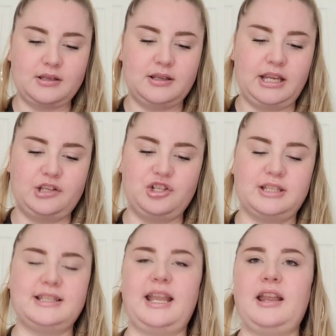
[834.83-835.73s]
It
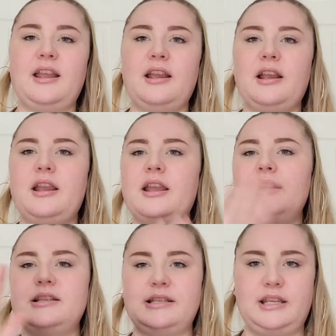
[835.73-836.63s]
just like
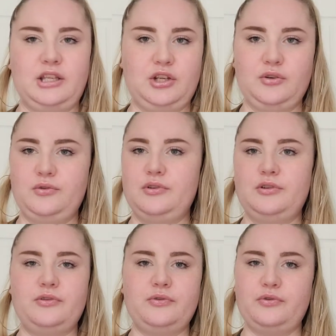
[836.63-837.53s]
continued
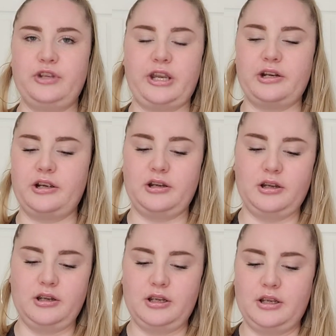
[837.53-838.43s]
to shatter.
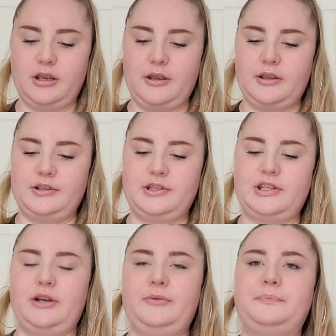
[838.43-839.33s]

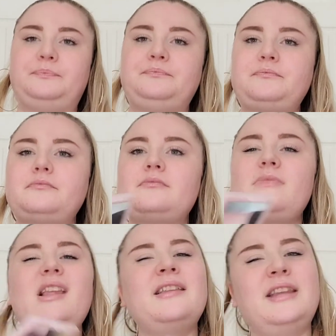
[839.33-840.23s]
So
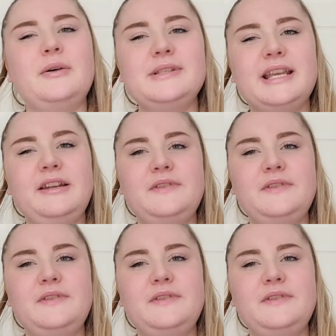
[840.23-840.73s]
that was kind of